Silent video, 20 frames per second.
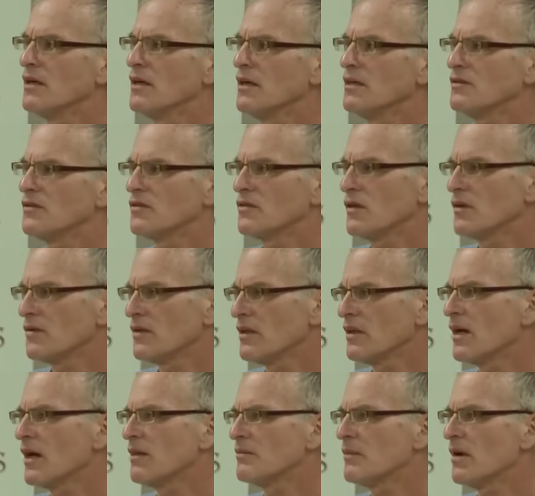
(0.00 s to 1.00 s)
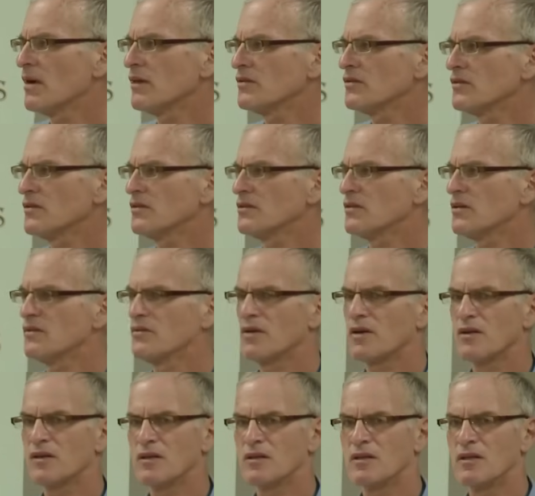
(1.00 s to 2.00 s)
And so the Hamas is in a
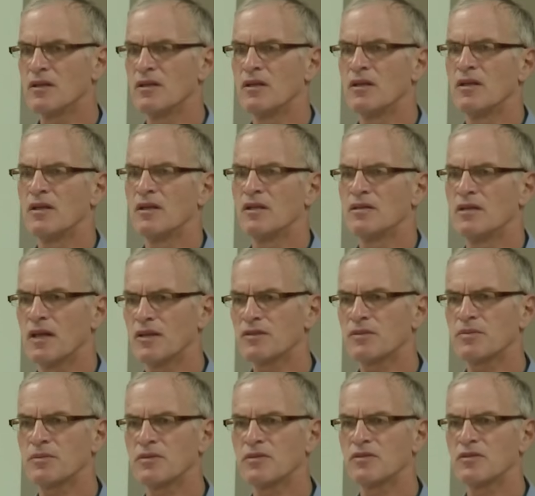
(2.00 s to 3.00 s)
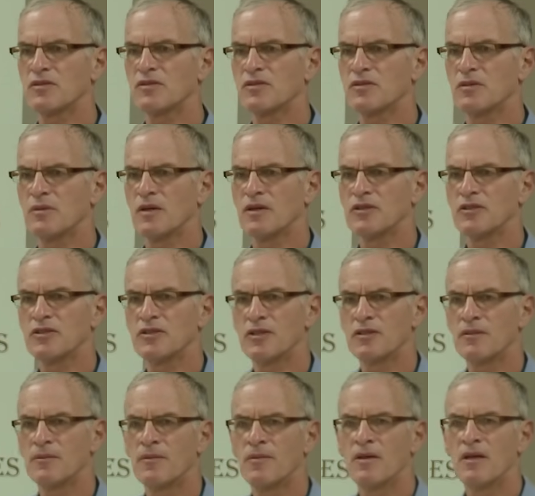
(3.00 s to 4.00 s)
very desperate
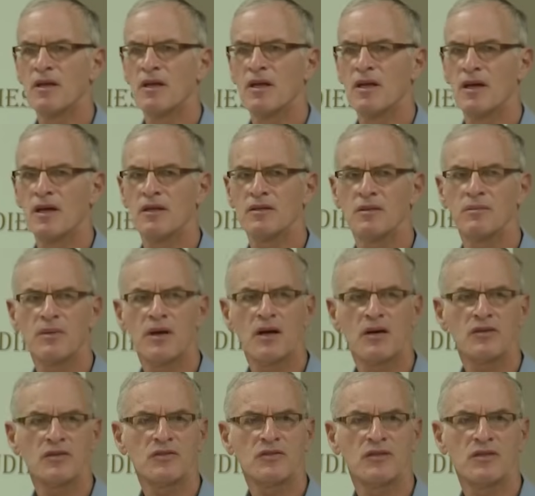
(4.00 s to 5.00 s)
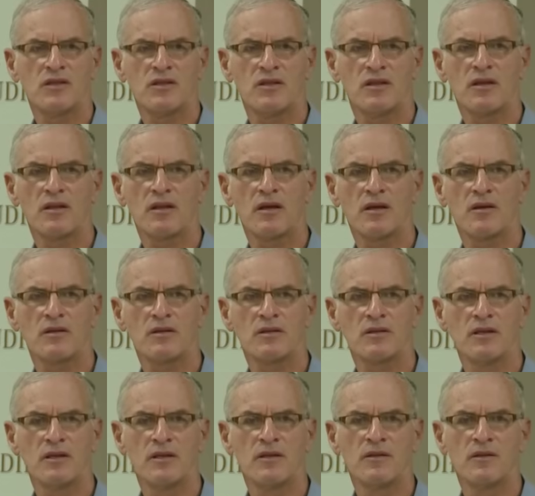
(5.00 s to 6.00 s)
situation, and the Palestinian
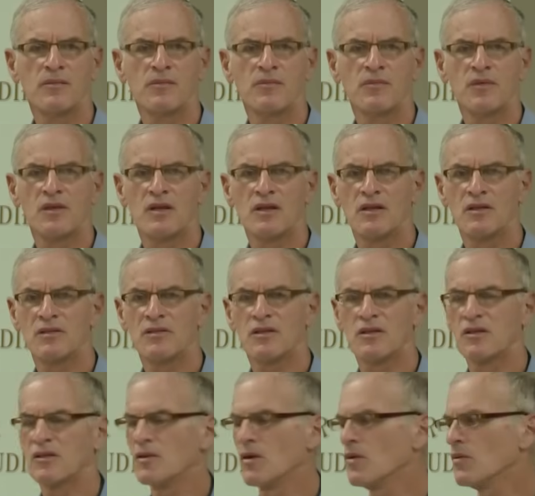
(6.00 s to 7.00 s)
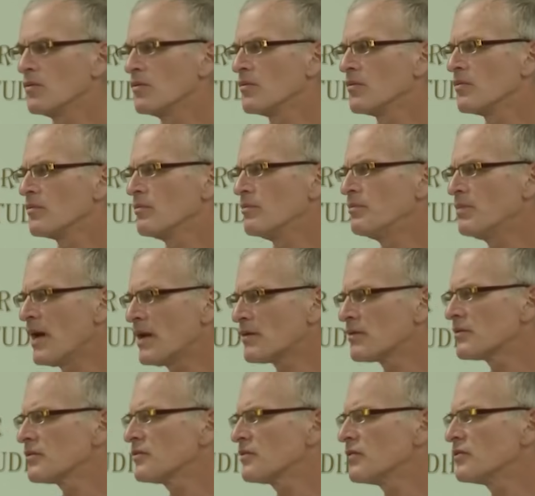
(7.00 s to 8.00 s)
Authority is in no
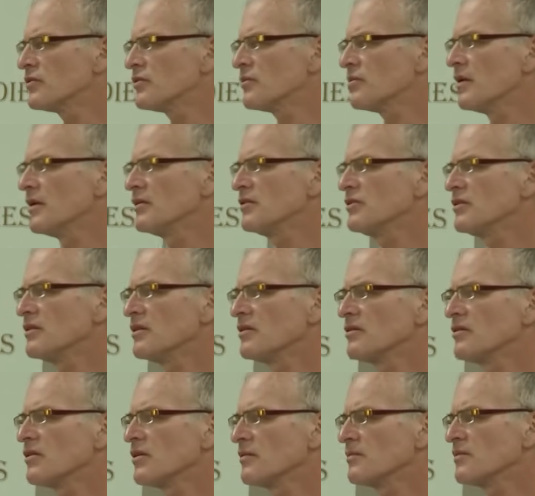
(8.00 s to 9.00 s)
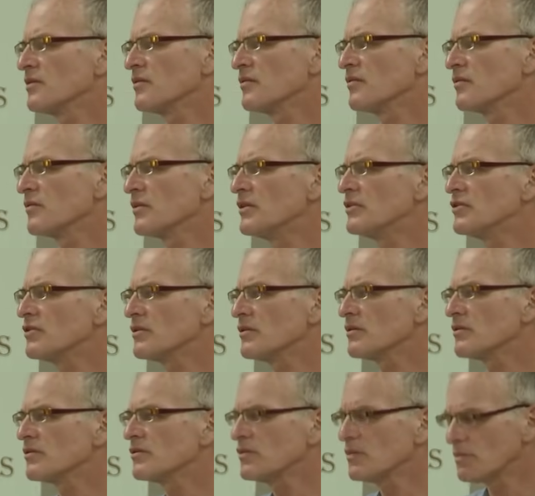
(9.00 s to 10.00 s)
better situation in terms of
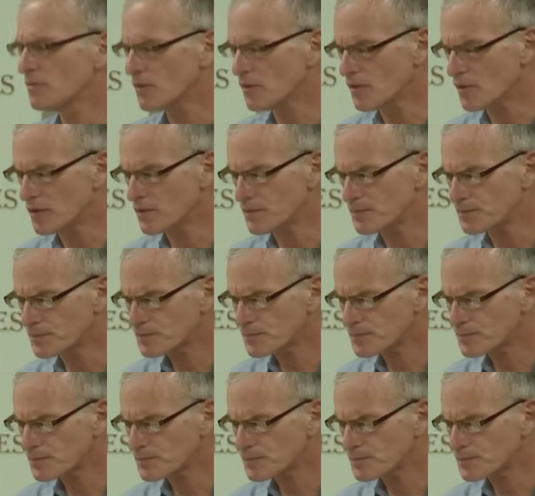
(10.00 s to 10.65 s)
regional support.